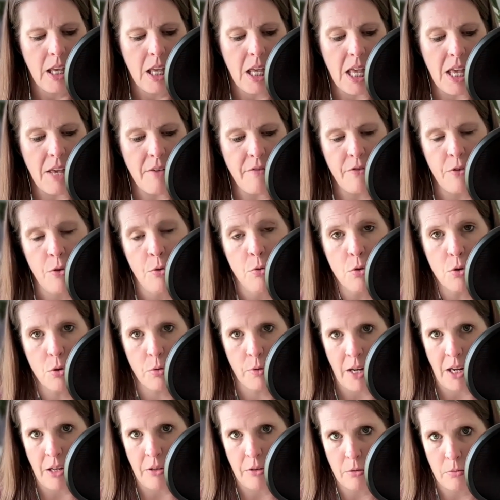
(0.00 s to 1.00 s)
If you
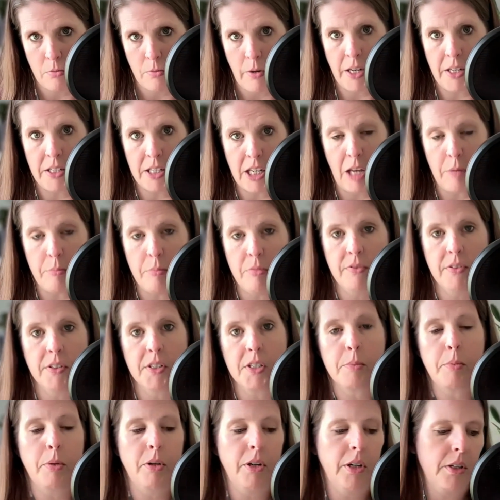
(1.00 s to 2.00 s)
create the right type of
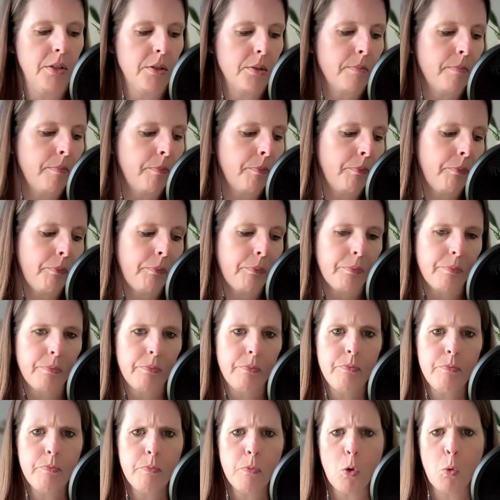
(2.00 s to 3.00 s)
experience,
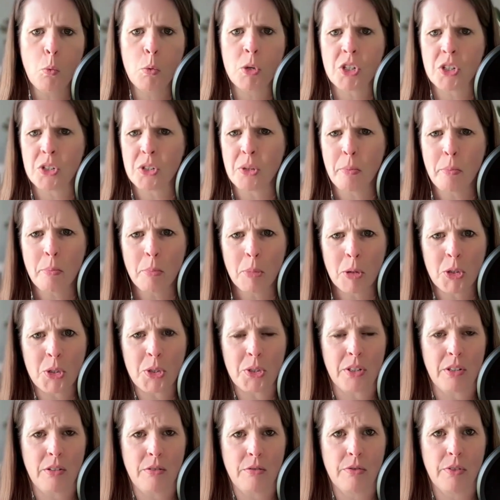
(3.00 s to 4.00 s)
which is
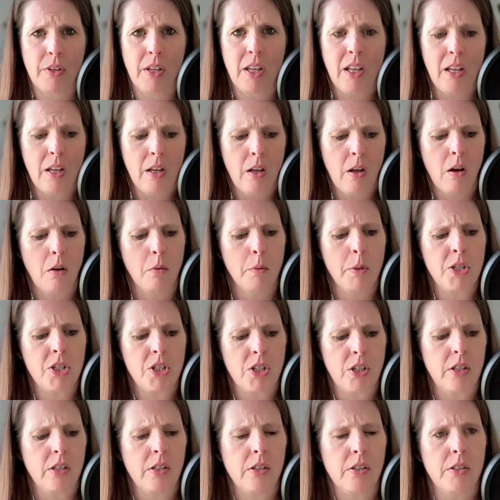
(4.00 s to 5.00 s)
immersive, which
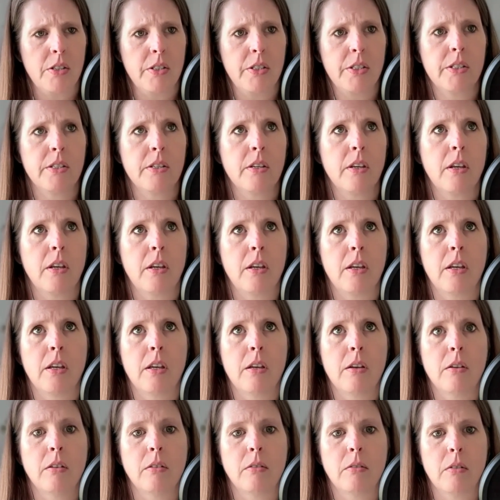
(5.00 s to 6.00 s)
is
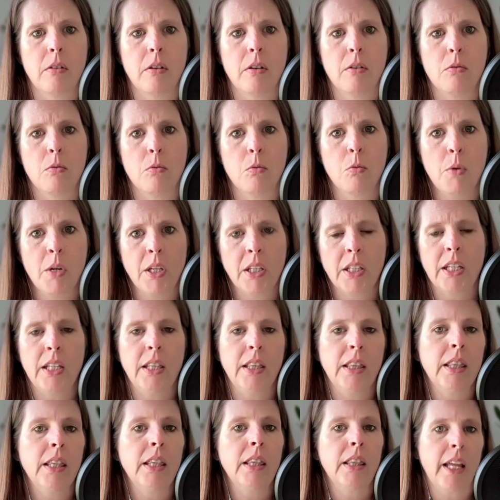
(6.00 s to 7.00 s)
really
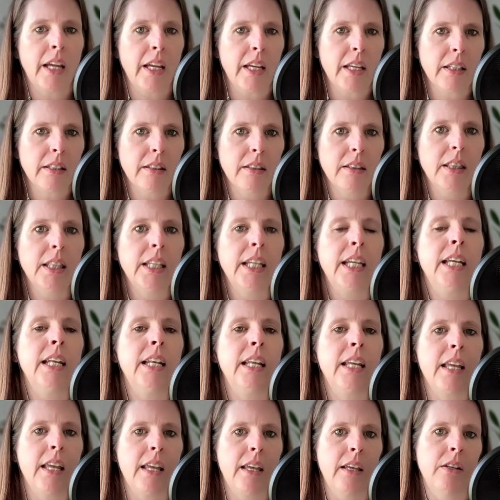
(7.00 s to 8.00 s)
like
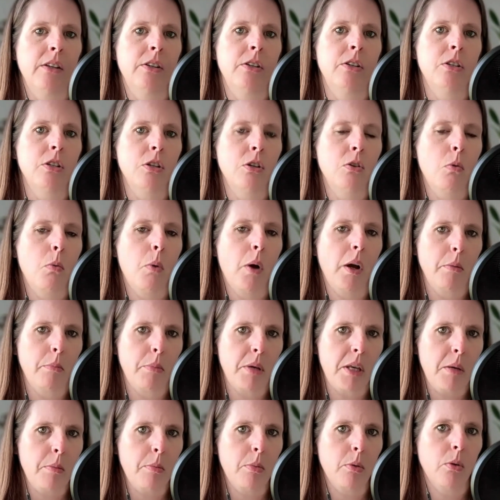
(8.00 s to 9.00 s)
leaning into what
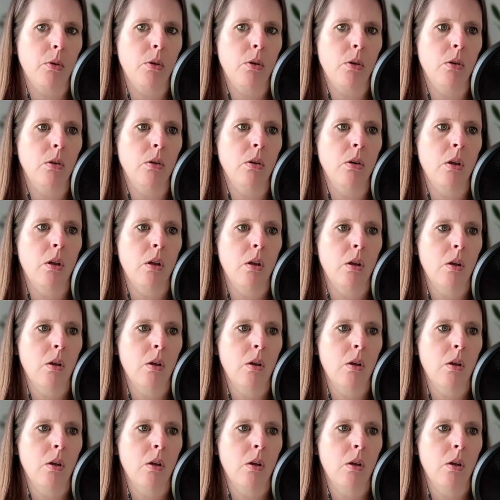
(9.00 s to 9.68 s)
people